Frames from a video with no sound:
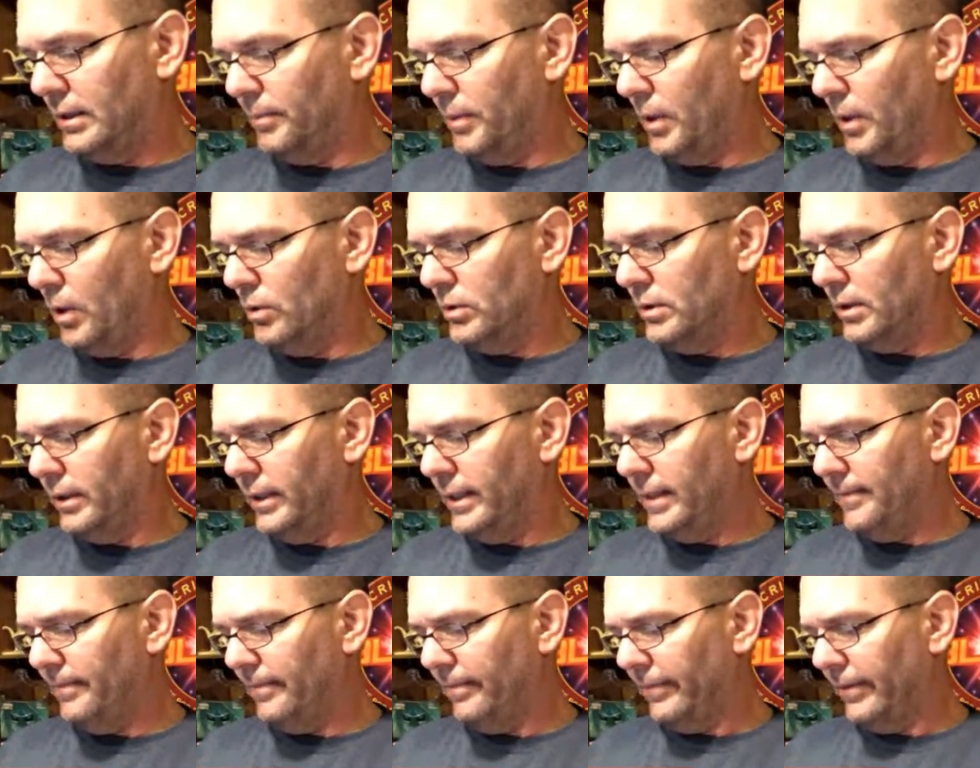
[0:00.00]

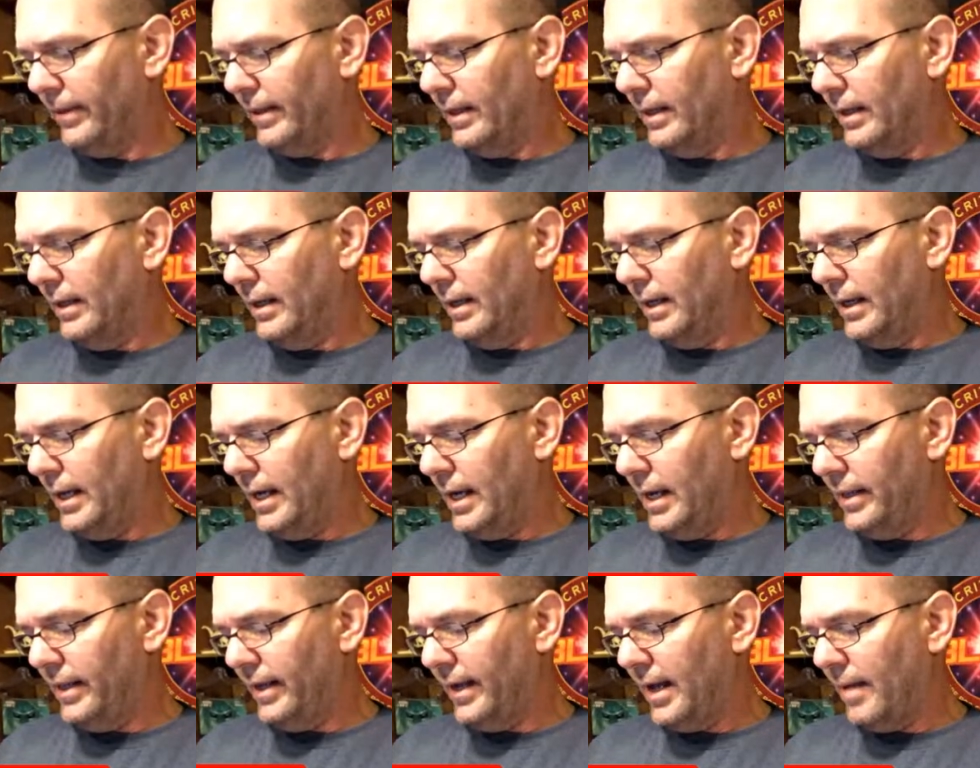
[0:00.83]
Supposedly.
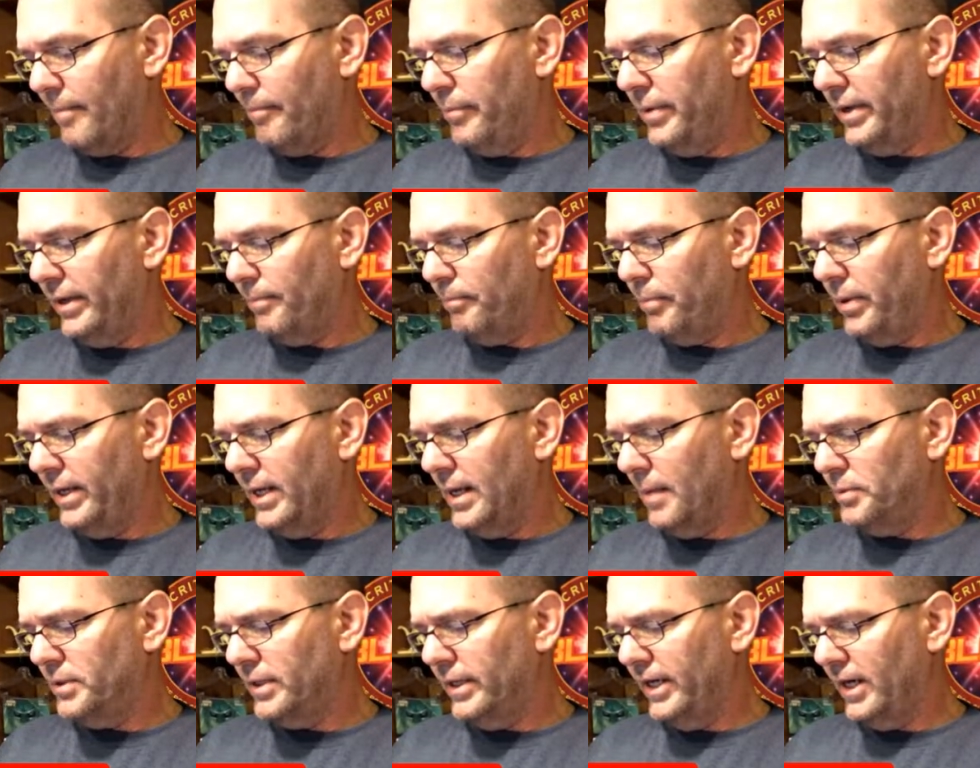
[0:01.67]
They got
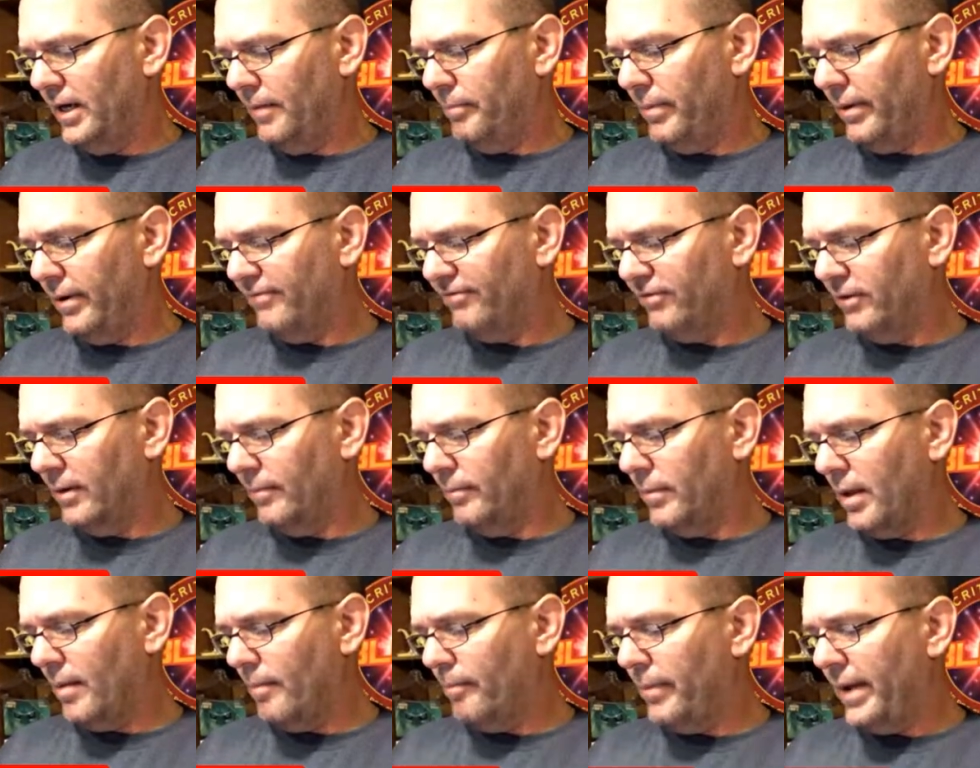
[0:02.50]
pinups in here
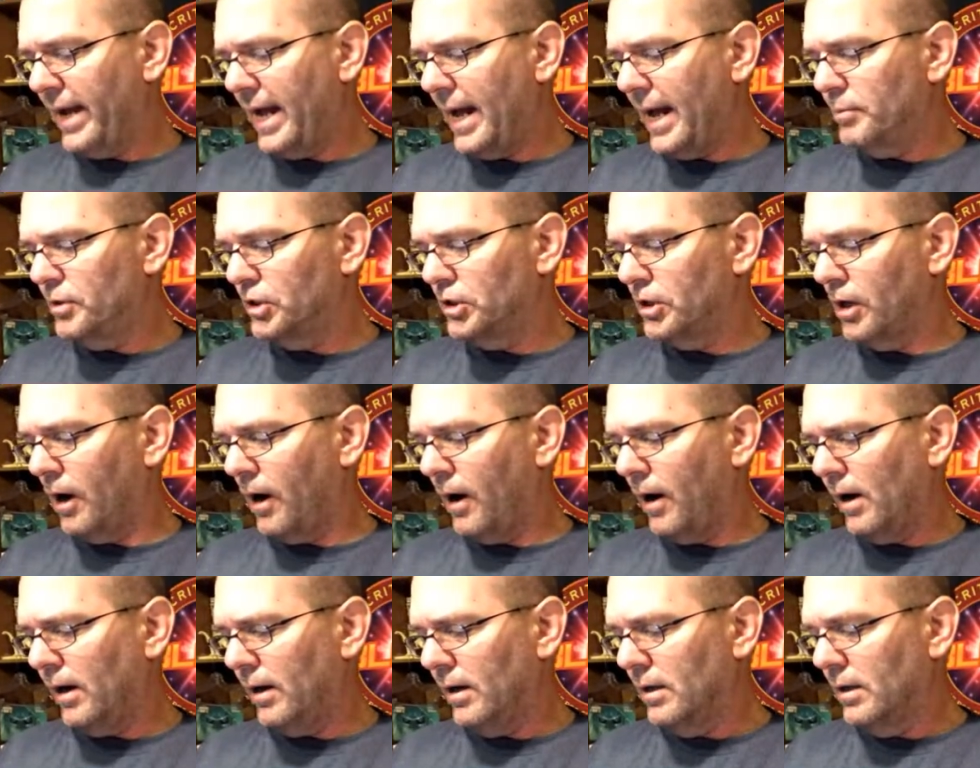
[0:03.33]
from Babs
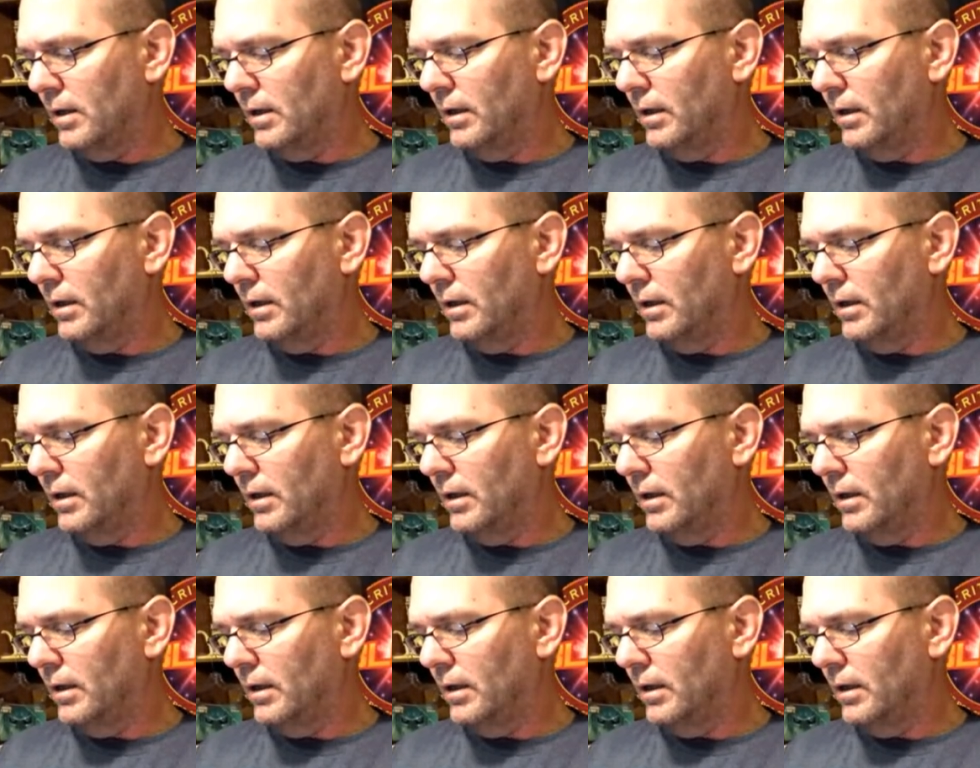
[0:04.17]
Tarr.